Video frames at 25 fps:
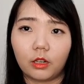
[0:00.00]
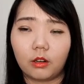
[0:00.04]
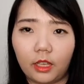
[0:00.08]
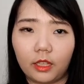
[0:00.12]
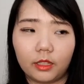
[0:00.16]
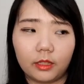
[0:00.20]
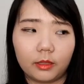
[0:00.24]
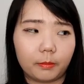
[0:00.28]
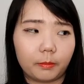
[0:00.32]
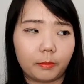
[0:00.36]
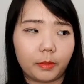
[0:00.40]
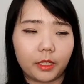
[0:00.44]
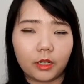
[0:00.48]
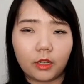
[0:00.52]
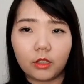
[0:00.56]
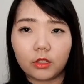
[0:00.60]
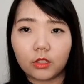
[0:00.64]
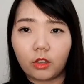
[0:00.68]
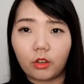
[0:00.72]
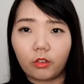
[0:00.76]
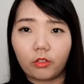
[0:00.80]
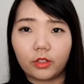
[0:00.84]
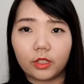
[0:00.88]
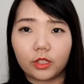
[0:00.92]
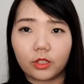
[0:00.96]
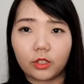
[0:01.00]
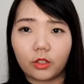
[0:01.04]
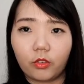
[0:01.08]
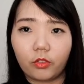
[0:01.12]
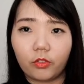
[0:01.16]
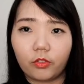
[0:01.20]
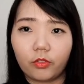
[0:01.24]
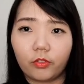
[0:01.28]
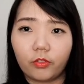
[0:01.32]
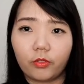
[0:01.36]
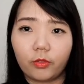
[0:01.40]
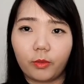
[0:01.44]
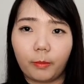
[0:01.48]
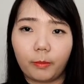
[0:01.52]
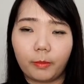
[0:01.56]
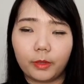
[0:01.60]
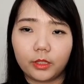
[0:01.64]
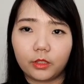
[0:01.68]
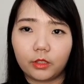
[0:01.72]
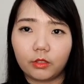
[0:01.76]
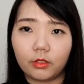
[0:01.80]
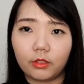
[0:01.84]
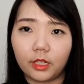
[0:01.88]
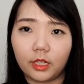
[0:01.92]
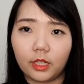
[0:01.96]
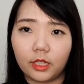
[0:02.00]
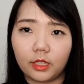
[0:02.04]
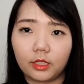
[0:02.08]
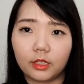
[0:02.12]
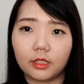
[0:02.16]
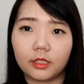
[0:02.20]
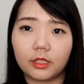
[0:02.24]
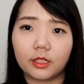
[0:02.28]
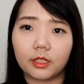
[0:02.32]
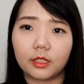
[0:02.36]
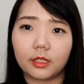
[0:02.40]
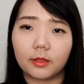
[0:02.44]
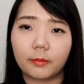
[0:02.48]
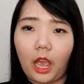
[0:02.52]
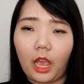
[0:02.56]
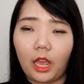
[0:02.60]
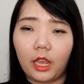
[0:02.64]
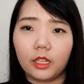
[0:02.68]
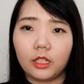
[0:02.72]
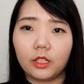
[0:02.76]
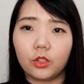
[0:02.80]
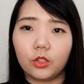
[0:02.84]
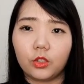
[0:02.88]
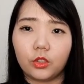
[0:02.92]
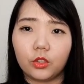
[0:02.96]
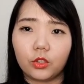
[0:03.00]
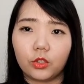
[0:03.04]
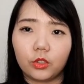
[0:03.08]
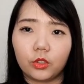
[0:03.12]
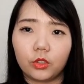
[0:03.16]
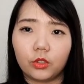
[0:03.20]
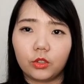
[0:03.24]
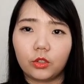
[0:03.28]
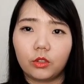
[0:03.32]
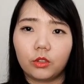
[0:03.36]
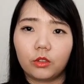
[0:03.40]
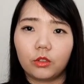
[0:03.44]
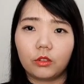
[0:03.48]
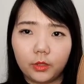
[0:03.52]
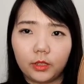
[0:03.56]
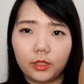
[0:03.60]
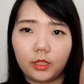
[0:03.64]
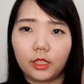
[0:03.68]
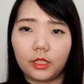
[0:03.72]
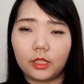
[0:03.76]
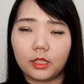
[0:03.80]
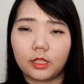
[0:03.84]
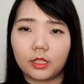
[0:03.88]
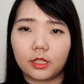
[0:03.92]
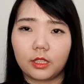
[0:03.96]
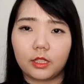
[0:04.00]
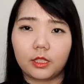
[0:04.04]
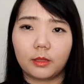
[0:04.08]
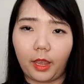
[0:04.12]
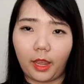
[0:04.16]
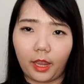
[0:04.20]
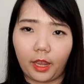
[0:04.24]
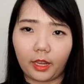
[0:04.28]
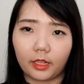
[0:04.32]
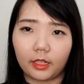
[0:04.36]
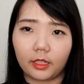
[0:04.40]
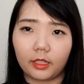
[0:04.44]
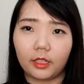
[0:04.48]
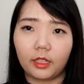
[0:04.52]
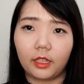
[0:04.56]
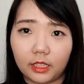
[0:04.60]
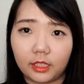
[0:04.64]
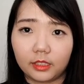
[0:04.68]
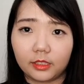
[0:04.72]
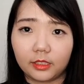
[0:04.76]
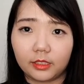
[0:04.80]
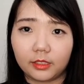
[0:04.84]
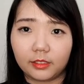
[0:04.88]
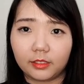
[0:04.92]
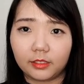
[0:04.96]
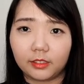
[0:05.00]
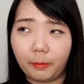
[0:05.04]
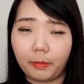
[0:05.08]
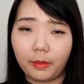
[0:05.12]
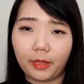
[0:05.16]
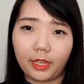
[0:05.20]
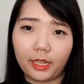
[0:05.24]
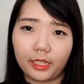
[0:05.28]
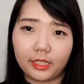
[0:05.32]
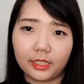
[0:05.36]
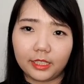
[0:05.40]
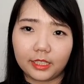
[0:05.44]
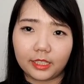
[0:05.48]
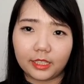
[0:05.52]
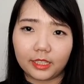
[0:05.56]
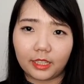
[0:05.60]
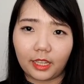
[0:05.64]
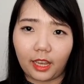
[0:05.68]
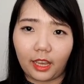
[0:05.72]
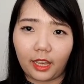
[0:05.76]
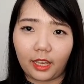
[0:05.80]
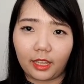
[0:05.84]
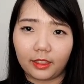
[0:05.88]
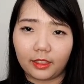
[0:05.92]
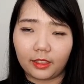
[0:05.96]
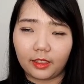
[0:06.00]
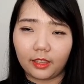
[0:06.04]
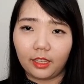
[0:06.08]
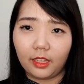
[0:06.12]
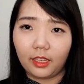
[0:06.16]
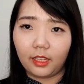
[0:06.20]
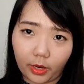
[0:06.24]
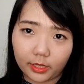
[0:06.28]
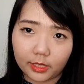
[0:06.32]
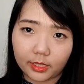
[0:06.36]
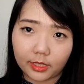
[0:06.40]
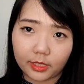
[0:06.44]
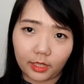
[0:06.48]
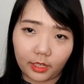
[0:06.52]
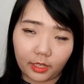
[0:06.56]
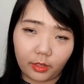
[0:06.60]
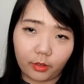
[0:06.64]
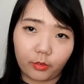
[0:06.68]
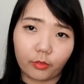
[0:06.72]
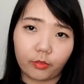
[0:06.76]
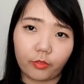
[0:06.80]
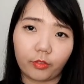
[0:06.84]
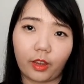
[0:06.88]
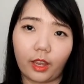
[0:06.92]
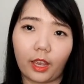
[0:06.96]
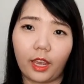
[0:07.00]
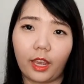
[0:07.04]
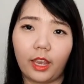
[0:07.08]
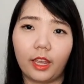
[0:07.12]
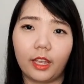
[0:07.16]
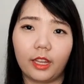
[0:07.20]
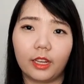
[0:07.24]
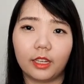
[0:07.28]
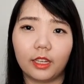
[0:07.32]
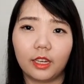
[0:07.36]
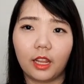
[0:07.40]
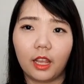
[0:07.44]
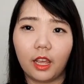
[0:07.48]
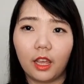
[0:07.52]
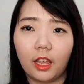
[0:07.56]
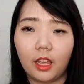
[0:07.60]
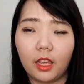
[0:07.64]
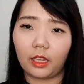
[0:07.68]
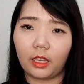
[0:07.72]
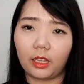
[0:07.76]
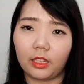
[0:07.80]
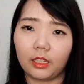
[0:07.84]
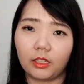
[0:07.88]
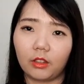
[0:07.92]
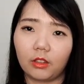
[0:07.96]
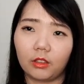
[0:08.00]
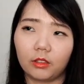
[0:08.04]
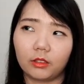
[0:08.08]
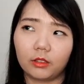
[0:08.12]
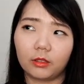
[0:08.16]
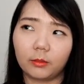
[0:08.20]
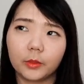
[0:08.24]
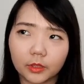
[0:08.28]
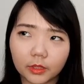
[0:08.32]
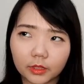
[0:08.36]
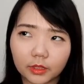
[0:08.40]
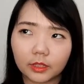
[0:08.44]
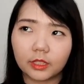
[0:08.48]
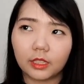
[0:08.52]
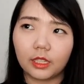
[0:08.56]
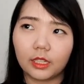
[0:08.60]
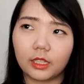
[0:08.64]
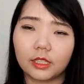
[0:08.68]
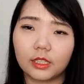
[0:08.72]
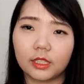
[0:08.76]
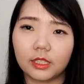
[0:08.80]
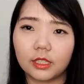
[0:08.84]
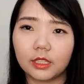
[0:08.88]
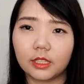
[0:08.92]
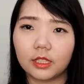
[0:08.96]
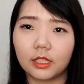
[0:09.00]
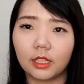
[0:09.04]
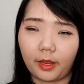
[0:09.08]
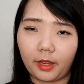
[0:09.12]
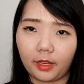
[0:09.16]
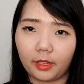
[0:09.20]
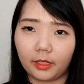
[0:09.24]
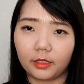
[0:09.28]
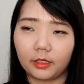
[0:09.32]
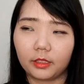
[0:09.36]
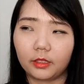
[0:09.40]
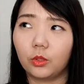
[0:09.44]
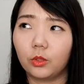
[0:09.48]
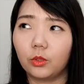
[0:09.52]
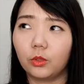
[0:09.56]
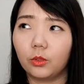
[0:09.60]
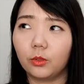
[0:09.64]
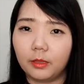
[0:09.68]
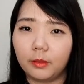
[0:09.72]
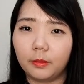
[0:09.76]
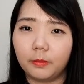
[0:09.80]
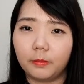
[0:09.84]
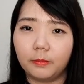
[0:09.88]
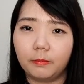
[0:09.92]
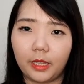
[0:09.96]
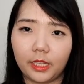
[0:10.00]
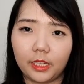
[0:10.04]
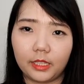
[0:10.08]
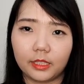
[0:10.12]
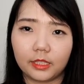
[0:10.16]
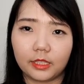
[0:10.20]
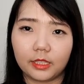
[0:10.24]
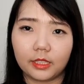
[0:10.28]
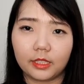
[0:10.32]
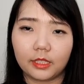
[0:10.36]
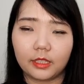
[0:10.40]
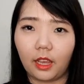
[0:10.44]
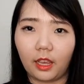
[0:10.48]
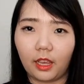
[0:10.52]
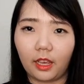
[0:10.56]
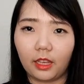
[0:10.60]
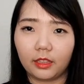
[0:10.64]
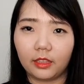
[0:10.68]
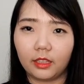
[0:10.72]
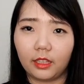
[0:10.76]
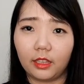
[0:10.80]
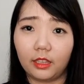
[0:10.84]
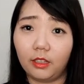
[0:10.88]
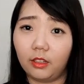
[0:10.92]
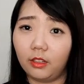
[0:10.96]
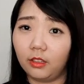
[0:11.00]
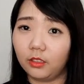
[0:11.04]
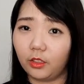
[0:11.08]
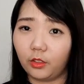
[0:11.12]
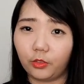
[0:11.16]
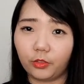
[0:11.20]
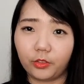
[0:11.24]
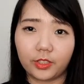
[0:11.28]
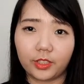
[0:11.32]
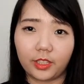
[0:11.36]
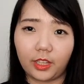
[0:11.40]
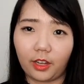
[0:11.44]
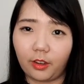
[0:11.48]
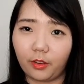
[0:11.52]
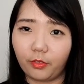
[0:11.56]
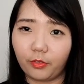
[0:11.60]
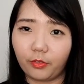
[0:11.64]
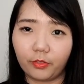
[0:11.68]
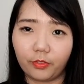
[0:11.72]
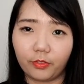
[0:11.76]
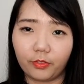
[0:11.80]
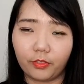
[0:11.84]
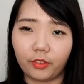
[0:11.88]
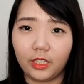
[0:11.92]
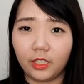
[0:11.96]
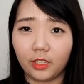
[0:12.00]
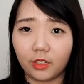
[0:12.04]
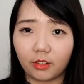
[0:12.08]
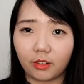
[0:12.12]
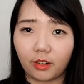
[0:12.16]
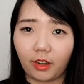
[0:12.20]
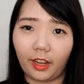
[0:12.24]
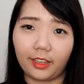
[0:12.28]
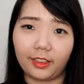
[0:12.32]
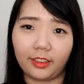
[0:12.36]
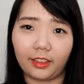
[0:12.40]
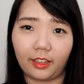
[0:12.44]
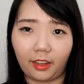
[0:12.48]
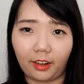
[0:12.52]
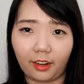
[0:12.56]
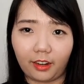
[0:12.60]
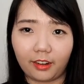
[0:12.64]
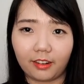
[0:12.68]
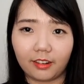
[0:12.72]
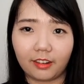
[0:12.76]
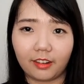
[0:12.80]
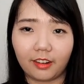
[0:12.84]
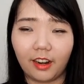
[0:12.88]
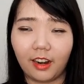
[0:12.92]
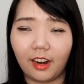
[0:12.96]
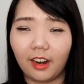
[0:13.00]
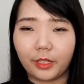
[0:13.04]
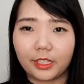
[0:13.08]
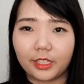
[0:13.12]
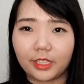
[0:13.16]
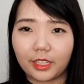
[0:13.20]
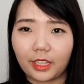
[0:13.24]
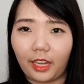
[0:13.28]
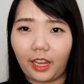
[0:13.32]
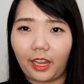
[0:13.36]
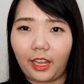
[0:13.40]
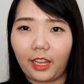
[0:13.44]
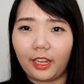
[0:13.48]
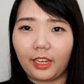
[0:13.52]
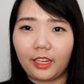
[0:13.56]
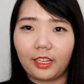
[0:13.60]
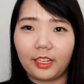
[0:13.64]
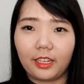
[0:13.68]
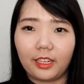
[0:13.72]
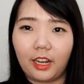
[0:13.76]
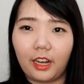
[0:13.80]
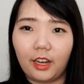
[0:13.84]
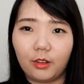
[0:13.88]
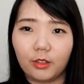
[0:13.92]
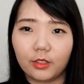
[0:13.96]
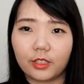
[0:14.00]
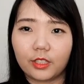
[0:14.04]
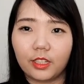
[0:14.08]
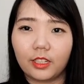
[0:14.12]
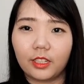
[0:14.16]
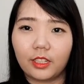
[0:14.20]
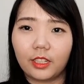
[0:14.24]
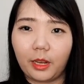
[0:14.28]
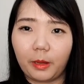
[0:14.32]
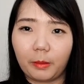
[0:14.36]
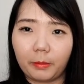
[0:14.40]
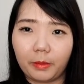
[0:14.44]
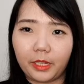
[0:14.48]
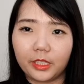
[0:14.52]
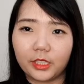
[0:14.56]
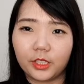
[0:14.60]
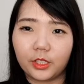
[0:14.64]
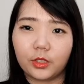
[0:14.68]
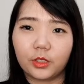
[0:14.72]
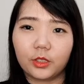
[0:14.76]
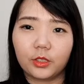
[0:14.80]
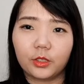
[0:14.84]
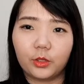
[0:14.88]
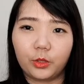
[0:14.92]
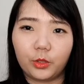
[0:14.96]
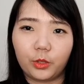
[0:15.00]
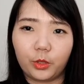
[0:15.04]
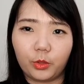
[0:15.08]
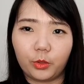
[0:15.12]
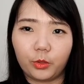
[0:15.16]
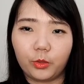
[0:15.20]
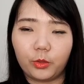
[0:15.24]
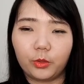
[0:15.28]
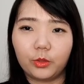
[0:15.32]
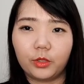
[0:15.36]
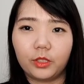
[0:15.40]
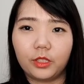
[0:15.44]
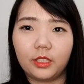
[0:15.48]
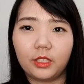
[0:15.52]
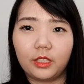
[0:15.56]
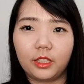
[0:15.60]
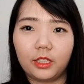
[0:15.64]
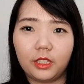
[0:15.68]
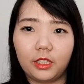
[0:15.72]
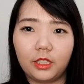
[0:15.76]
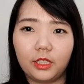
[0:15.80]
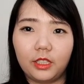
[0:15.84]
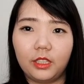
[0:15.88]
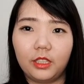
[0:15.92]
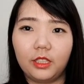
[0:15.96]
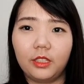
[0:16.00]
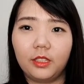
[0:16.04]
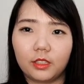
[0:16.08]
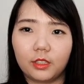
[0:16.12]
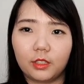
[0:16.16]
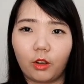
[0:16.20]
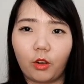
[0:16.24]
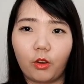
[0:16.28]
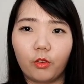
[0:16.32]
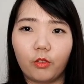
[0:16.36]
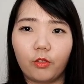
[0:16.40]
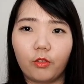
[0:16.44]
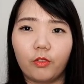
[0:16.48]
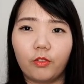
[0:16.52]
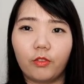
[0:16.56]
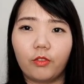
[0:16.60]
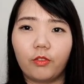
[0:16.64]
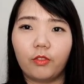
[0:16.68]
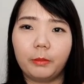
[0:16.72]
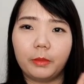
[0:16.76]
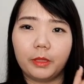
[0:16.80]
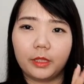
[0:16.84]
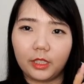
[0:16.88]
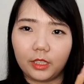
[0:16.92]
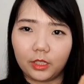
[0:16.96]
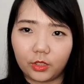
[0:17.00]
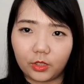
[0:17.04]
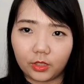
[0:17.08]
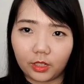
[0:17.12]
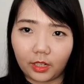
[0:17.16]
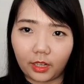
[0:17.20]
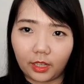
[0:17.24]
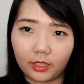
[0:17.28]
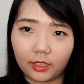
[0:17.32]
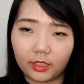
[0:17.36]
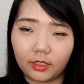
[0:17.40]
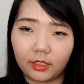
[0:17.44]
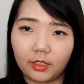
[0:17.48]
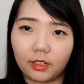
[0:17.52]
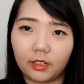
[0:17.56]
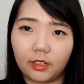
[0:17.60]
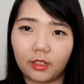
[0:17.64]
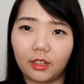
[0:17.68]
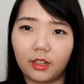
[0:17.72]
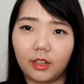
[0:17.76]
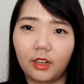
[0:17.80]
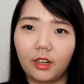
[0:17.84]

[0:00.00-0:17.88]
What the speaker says: And because of the soft materials, I should put this bag in a place that quite safe and cannot put this bag to a place that a lot of stuff here and there, which can cause a damage to the soft imitation leather.